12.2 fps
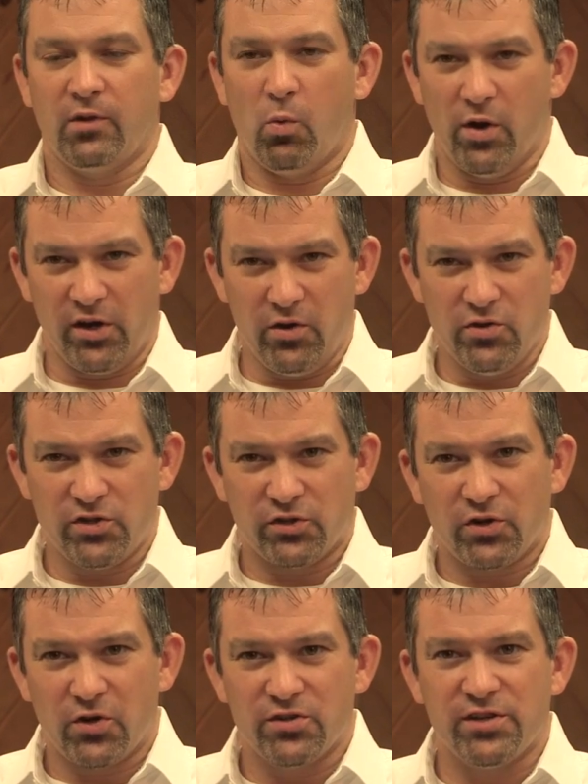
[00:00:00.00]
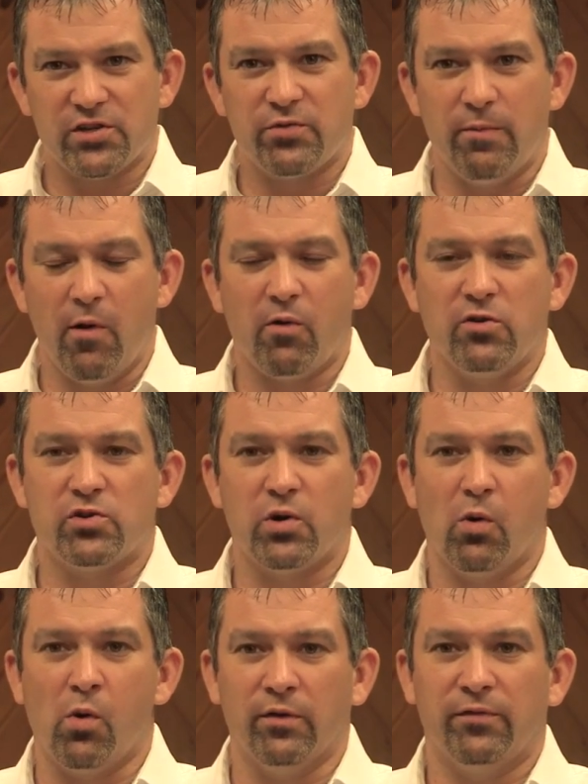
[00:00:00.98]
When a user turns this remote
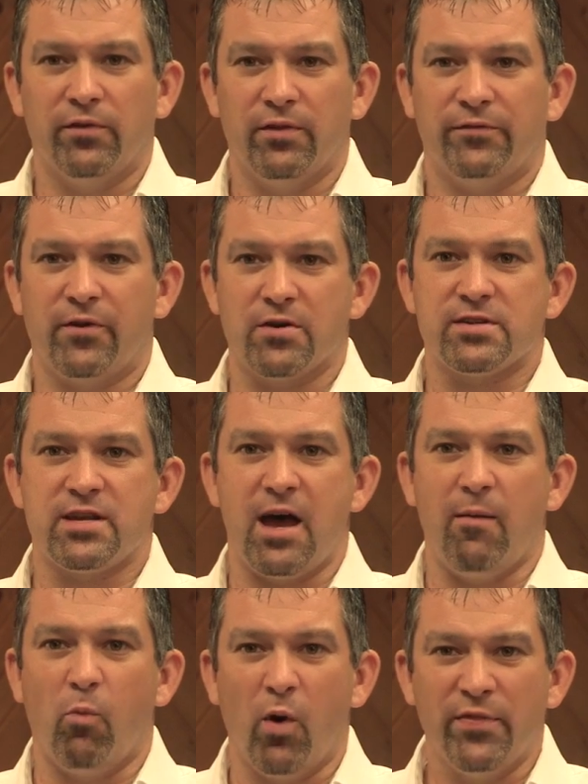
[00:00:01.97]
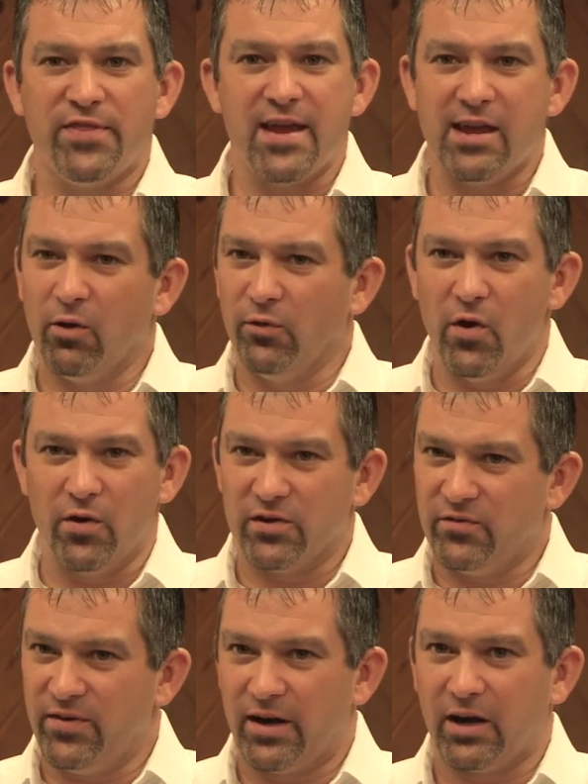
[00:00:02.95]
control on for the first time, one thing he'll notice
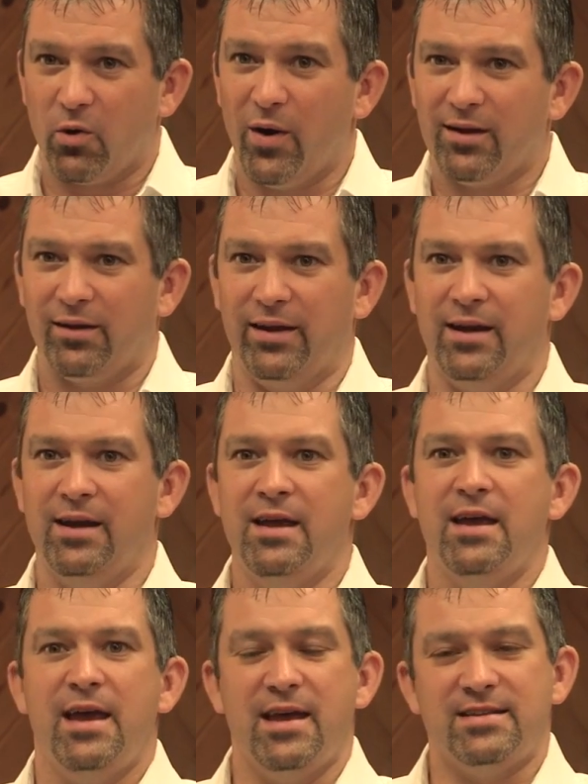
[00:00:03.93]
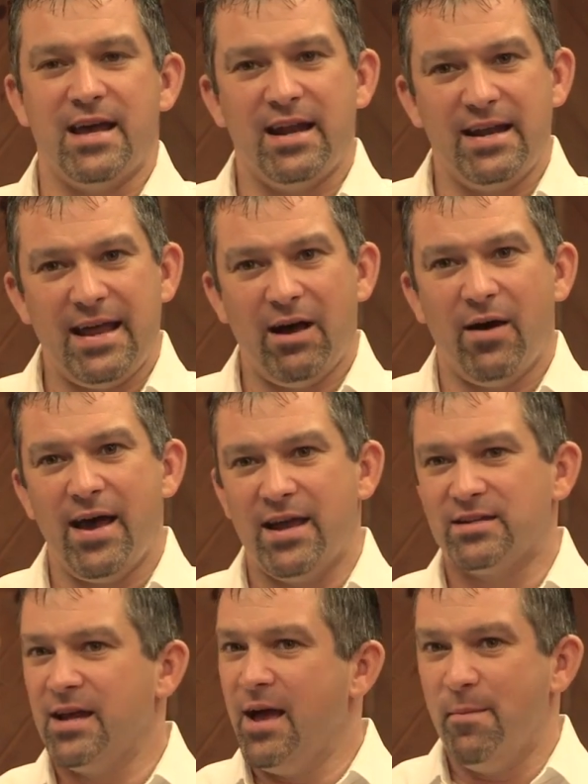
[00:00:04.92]
very quickly is that it now
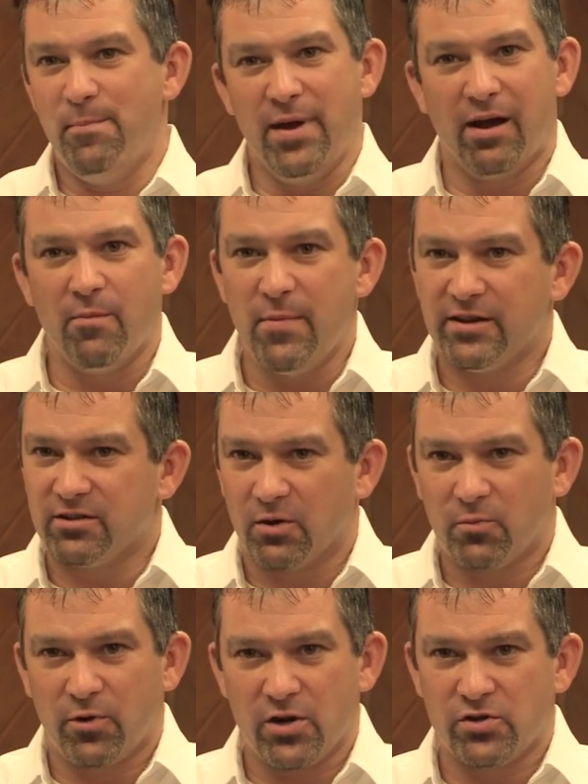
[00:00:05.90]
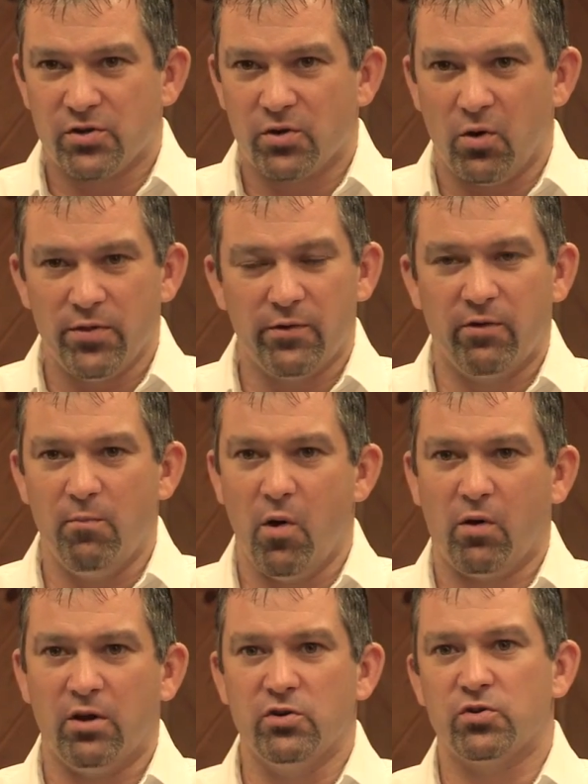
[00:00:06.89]
has barometric pressure on the
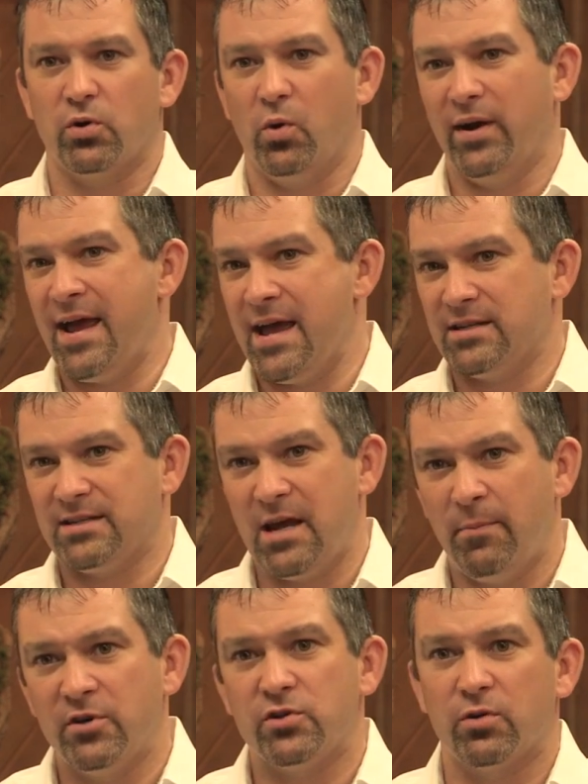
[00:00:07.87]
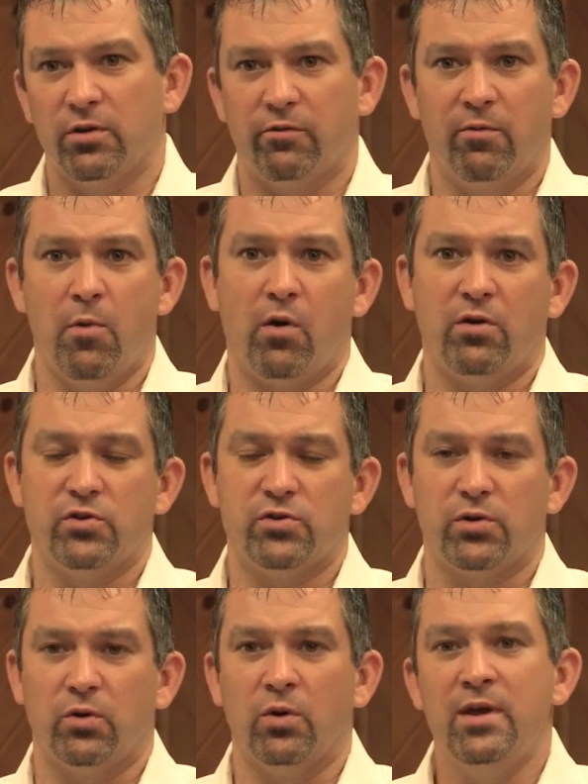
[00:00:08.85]
remote control. It has temperature on the remote
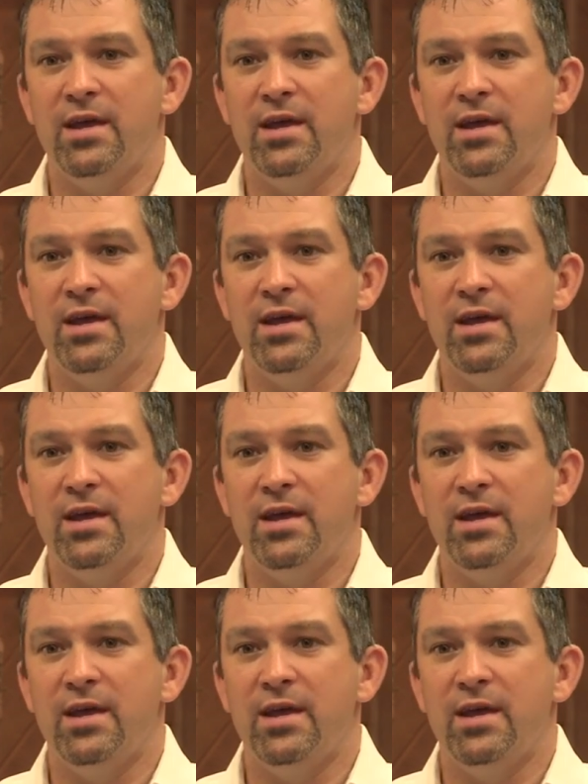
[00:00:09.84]
control.